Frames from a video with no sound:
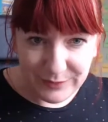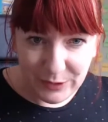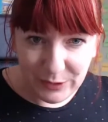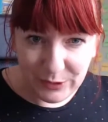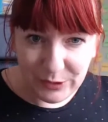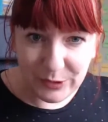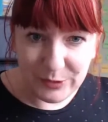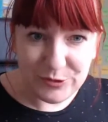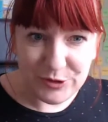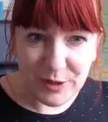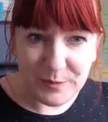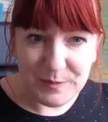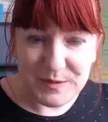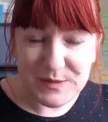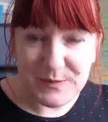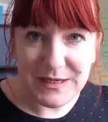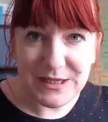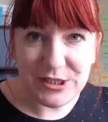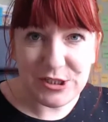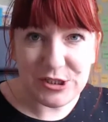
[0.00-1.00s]
who drops
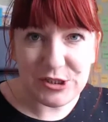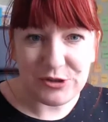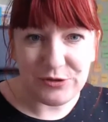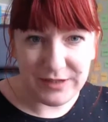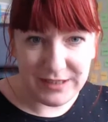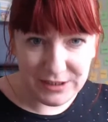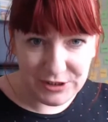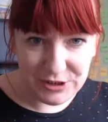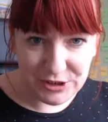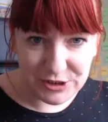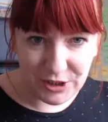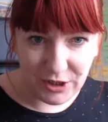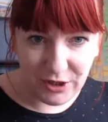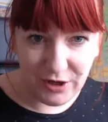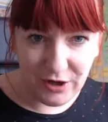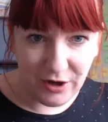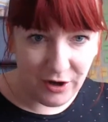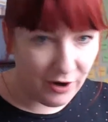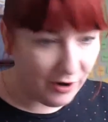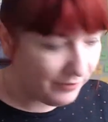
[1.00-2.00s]
me a
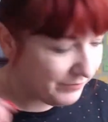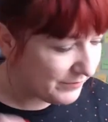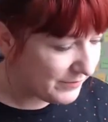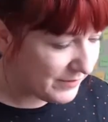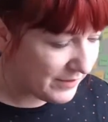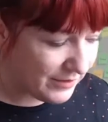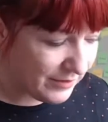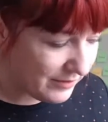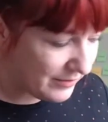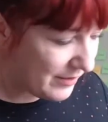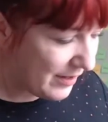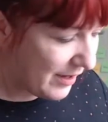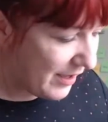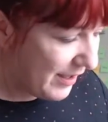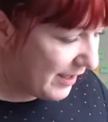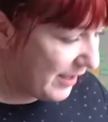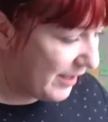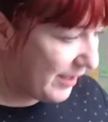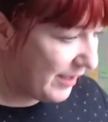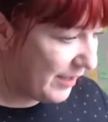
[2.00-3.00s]
screenshot of
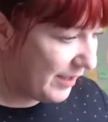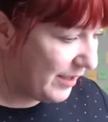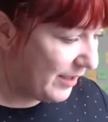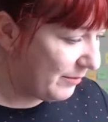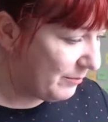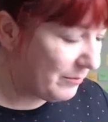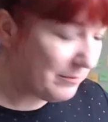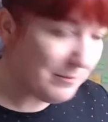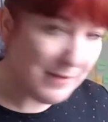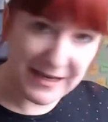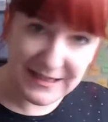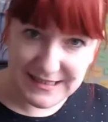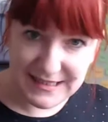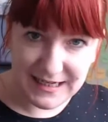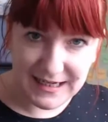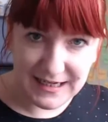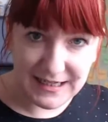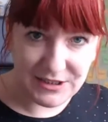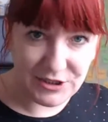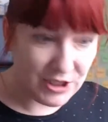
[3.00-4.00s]
their
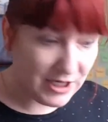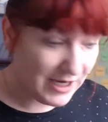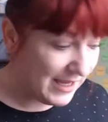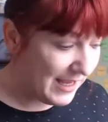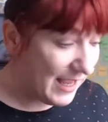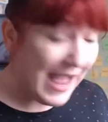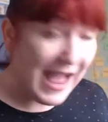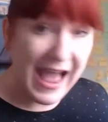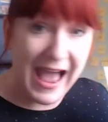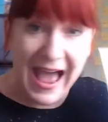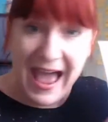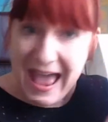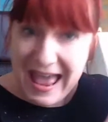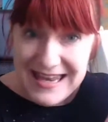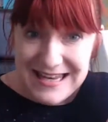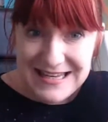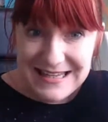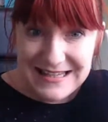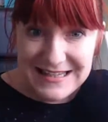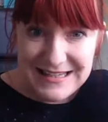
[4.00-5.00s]
message
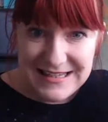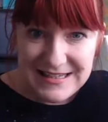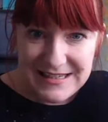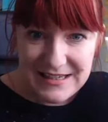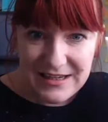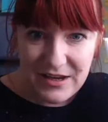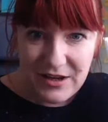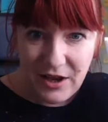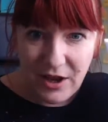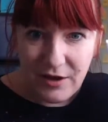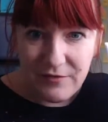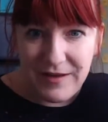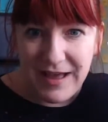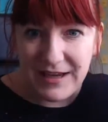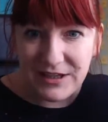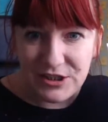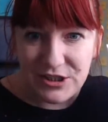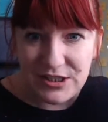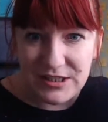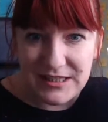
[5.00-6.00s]
and of
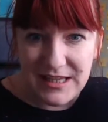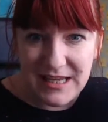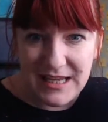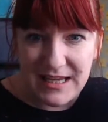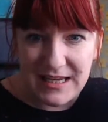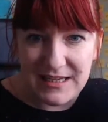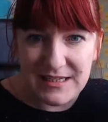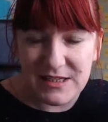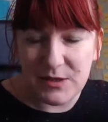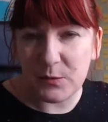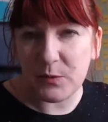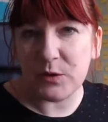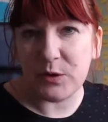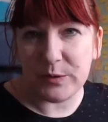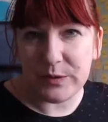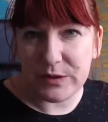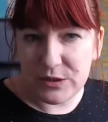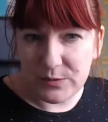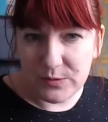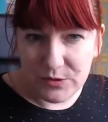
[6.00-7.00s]
action this will go
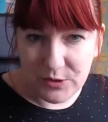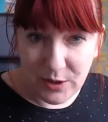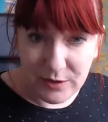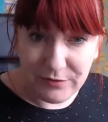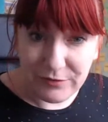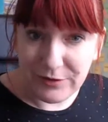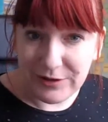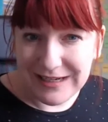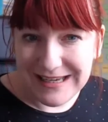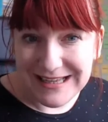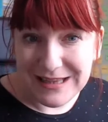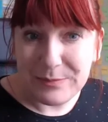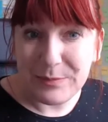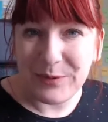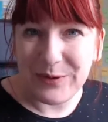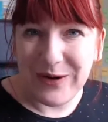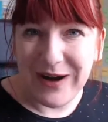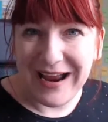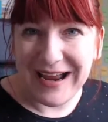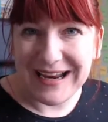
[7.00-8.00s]
into a drive for a little
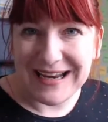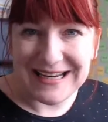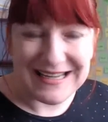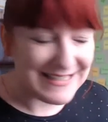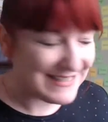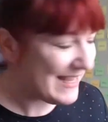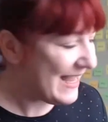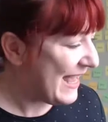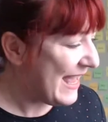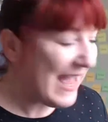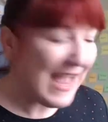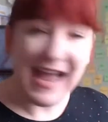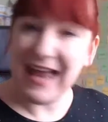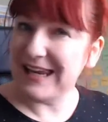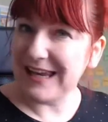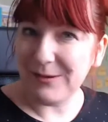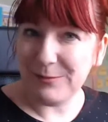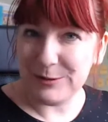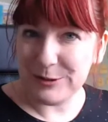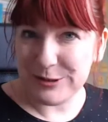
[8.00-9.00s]
prize,
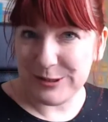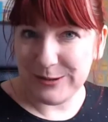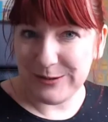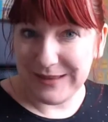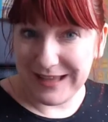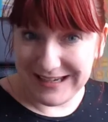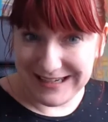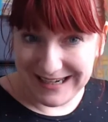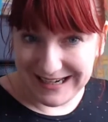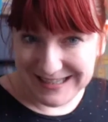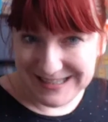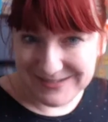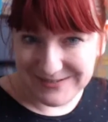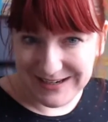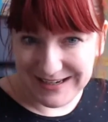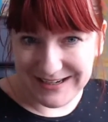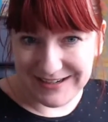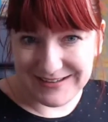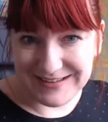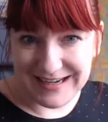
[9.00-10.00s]
and I will do that next
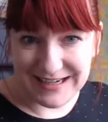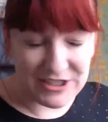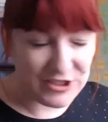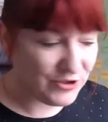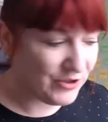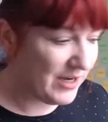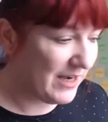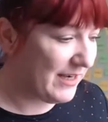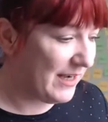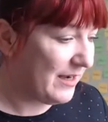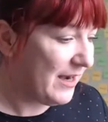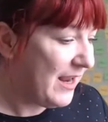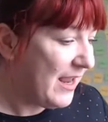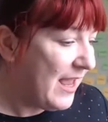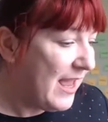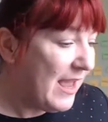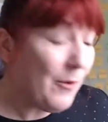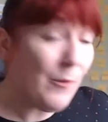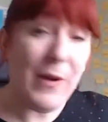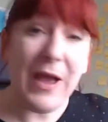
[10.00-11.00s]
week on next training,
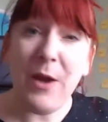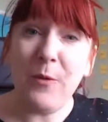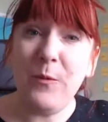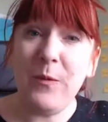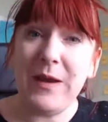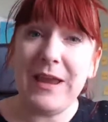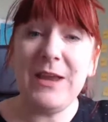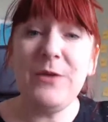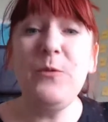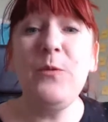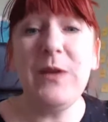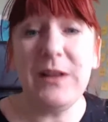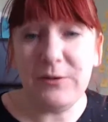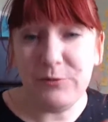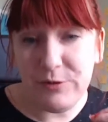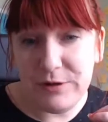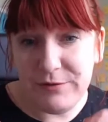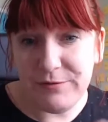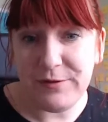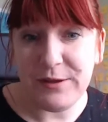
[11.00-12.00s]
where we will
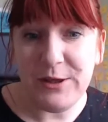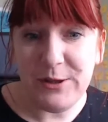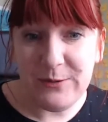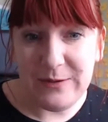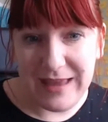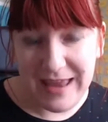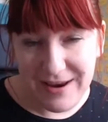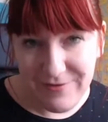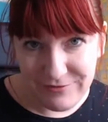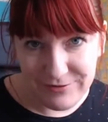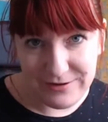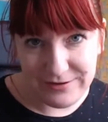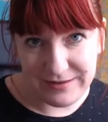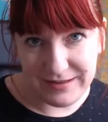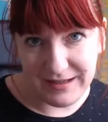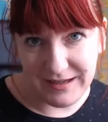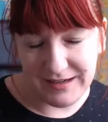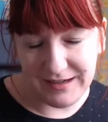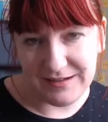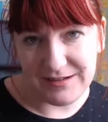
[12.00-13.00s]
review
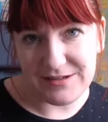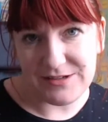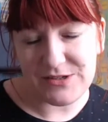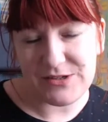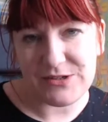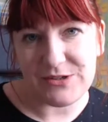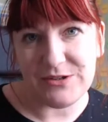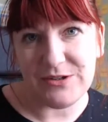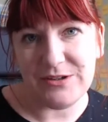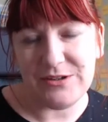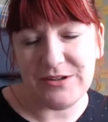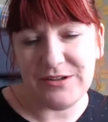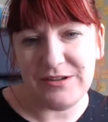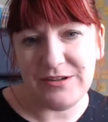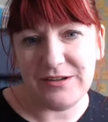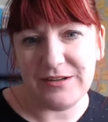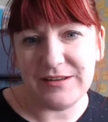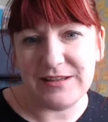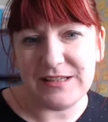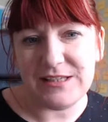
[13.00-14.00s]
everything.
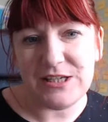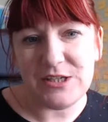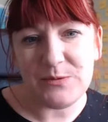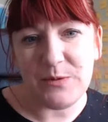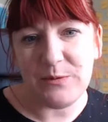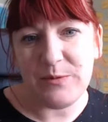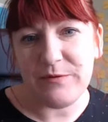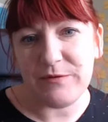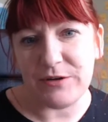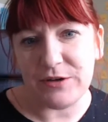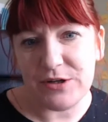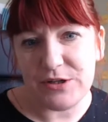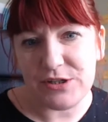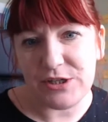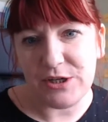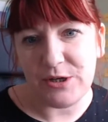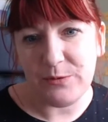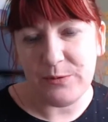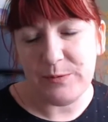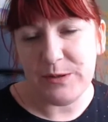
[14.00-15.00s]
So this is what we've got to
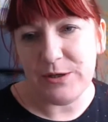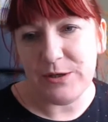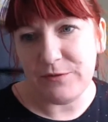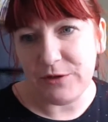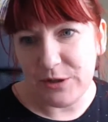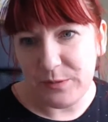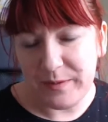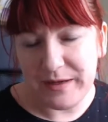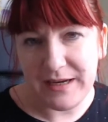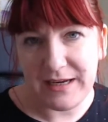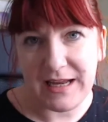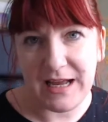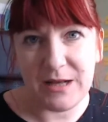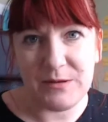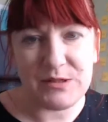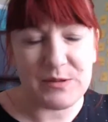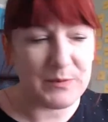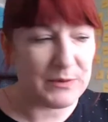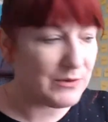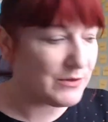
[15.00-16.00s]
do. You've got to be
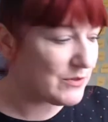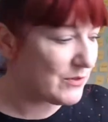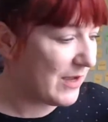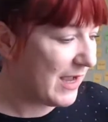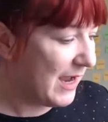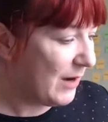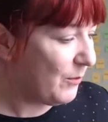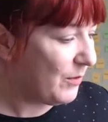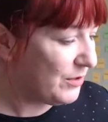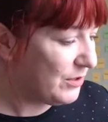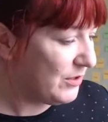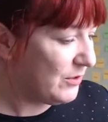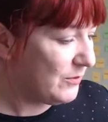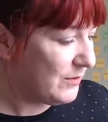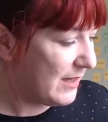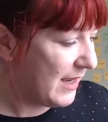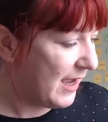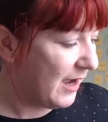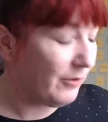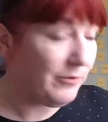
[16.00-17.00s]
accountable. So I want you
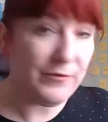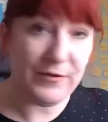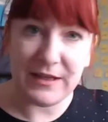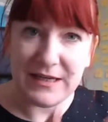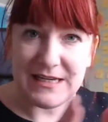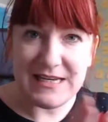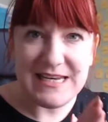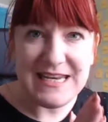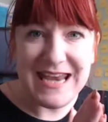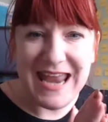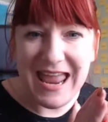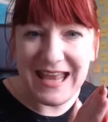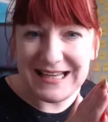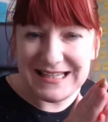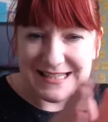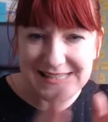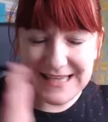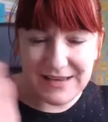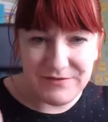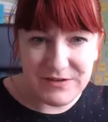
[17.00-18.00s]
now for the
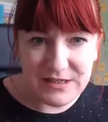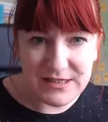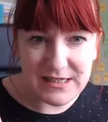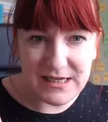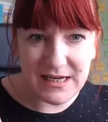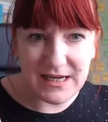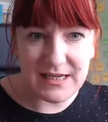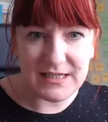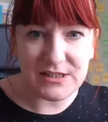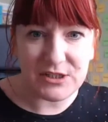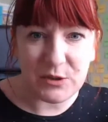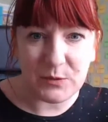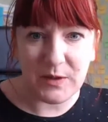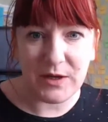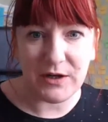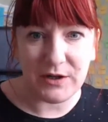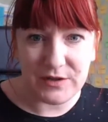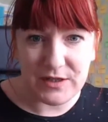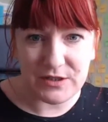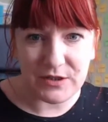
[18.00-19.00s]
next 7 days to
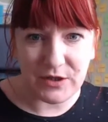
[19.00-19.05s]
work on this